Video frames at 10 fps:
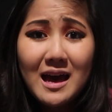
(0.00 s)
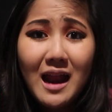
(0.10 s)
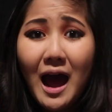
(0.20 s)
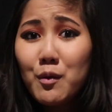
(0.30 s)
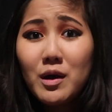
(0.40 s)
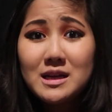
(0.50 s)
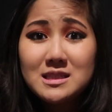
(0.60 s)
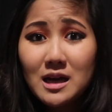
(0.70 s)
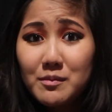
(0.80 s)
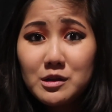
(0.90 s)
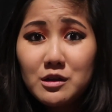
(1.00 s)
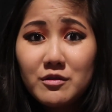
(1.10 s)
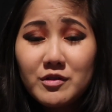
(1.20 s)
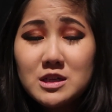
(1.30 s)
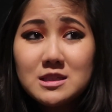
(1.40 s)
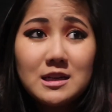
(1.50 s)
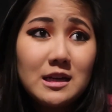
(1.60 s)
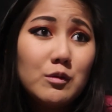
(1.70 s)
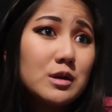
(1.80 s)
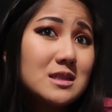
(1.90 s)
that I wanted to come to the
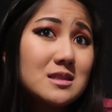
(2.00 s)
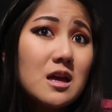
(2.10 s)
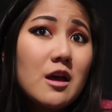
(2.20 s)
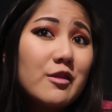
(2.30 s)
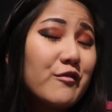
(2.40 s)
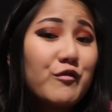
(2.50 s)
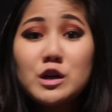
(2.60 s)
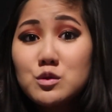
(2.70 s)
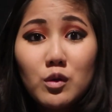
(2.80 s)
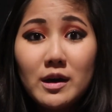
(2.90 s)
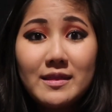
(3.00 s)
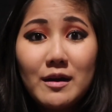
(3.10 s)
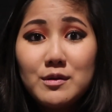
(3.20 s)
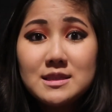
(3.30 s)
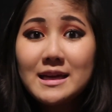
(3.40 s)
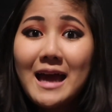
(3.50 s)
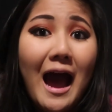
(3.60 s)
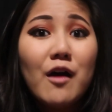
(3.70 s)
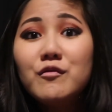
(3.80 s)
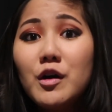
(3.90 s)
university was the first one that was like
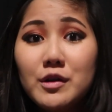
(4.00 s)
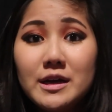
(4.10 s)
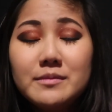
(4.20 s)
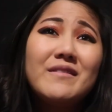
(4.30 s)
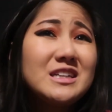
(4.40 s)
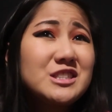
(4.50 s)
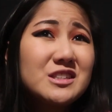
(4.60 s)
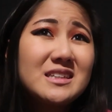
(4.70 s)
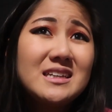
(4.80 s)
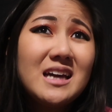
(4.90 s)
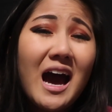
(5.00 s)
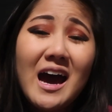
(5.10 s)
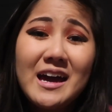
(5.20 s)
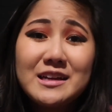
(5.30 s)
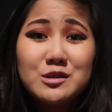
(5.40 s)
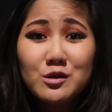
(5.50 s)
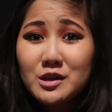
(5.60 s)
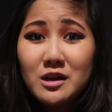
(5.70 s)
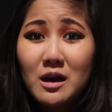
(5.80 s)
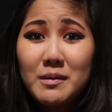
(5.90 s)
outvoted. Eventually I told
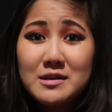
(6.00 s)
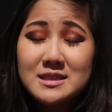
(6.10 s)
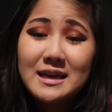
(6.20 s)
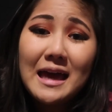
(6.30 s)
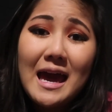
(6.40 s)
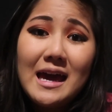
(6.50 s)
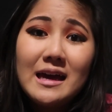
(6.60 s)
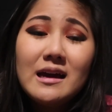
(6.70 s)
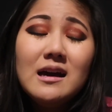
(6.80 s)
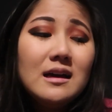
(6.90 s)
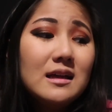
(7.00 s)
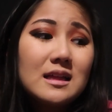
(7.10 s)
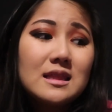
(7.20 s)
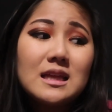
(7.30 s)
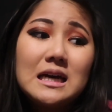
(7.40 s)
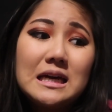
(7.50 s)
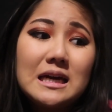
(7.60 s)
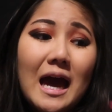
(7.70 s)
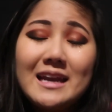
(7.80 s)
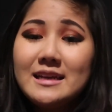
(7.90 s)
the club, I was like, hey,
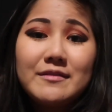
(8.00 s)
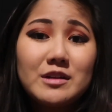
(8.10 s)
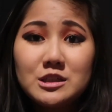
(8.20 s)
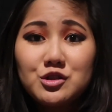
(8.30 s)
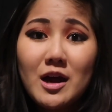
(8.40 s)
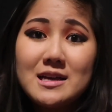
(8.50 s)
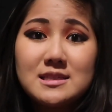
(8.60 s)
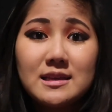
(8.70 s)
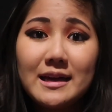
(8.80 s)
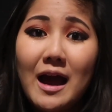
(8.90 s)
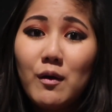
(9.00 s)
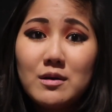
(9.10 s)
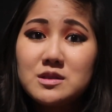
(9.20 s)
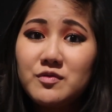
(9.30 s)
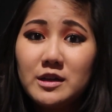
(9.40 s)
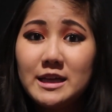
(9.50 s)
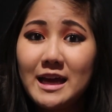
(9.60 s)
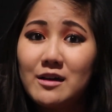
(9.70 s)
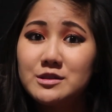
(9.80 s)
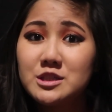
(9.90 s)
like, I didn't even address like how I was
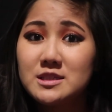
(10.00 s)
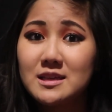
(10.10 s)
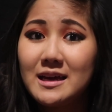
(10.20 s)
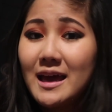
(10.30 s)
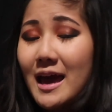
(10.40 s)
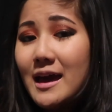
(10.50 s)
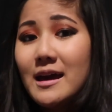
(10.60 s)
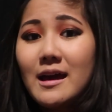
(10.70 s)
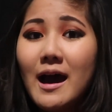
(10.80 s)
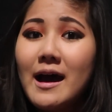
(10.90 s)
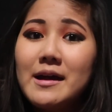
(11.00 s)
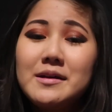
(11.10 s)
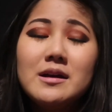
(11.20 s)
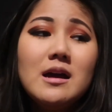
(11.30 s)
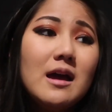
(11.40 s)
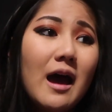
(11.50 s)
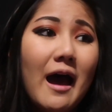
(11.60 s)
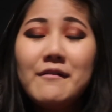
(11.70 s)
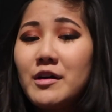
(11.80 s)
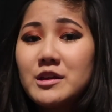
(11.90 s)
feeling. I was just like, hey, I
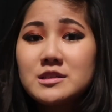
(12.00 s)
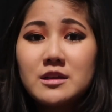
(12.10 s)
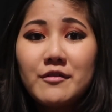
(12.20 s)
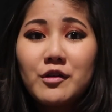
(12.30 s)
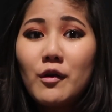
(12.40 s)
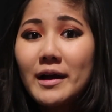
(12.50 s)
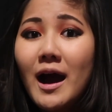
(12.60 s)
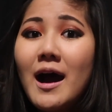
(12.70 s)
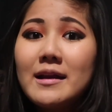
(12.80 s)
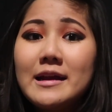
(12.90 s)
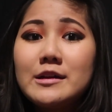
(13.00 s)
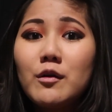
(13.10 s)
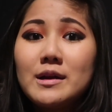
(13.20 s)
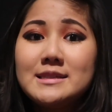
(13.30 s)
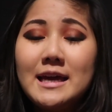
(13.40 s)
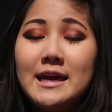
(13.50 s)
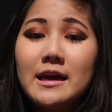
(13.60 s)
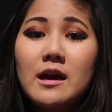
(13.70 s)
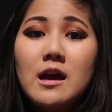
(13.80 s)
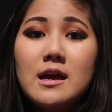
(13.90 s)
have other stuff going on and I don't want to
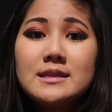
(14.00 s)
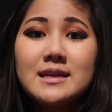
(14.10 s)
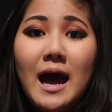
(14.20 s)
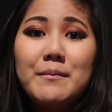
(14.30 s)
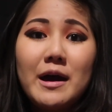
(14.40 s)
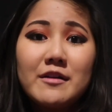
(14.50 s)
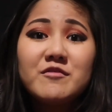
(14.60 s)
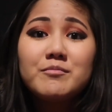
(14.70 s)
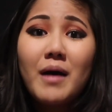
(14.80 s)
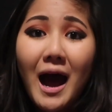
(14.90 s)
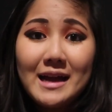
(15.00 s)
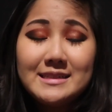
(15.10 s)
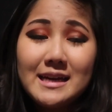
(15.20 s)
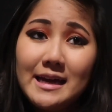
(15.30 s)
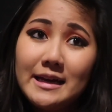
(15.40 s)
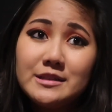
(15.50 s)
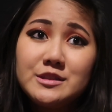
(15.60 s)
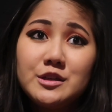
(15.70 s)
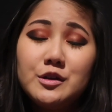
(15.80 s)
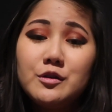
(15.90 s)
take time out of my day
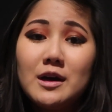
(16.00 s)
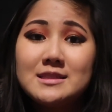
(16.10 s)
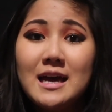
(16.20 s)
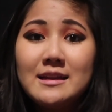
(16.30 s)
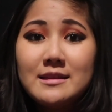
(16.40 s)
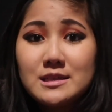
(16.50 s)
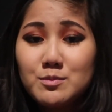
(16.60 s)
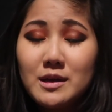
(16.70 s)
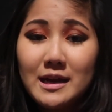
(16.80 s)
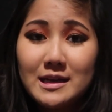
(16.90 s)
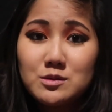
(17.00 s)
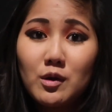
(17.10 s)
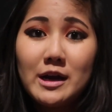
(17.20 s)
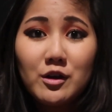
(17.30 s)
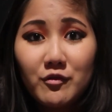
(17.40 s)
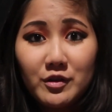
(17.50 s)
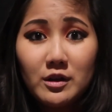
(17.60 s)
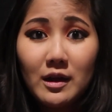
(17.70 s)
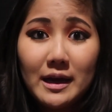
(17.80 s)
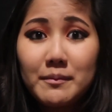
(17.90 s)
to attend these meetings where I don't
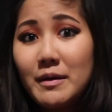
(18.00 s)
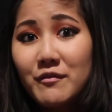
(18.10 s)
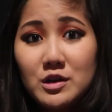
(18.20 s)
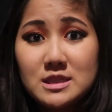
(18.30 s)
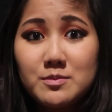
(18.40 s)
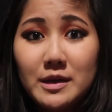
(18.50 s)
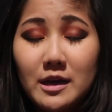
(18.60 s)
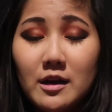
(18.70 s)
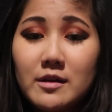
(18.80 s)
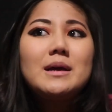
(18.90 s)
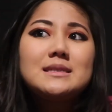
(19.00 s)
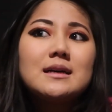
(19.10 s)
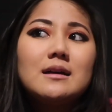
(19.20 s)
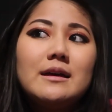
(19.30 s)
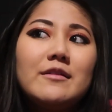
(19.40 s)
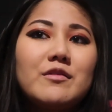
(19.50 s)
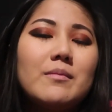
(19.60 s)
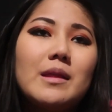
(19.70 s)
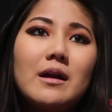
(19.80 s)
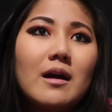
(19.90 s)
feel like my voice is being heard. Basically
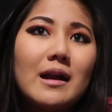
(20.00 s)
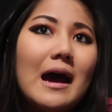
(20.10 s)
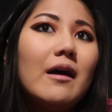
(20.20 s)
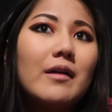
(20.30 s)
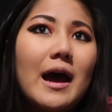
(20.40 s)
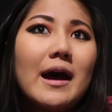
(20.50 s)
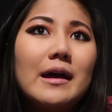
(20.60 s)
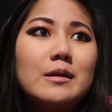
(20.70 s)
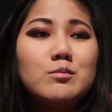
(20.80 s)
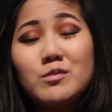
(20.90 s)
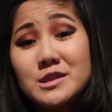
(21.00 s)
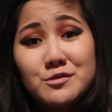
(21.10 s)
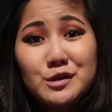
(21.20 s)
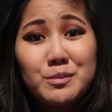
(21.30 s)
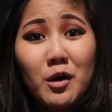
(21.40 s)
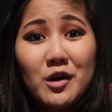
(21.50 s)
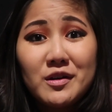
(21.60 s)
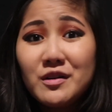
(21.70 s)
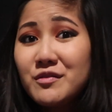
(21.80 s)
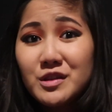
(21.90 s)
from there on out, I wasn't really
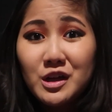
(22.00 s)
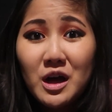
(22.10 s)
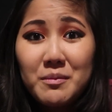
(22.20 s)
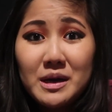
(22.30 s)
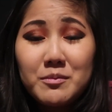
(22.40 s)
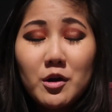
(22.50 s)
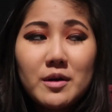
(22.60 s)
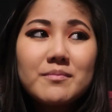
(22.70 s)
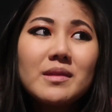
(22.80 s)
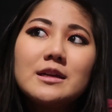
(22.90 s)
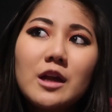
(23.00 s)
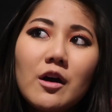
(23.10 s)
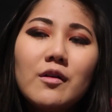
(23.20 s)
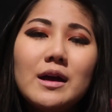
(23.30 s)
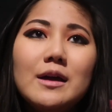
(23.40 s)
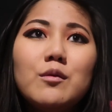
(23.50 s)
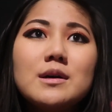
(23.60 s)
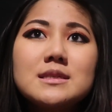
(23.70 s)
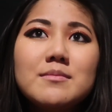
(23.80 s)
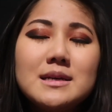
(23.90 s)
part of the club anymore. You know, it
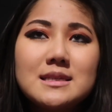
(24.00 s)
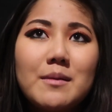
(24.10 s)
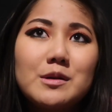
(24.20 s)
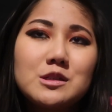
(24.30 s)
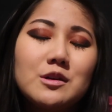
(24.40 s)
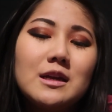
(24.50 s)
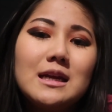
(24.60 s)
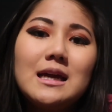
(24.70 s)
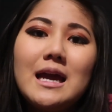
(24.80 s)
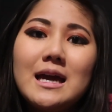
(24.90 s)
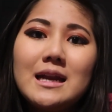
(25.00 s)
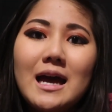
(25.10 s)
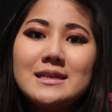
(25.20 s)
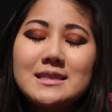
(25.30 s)
was a missed opportunity, and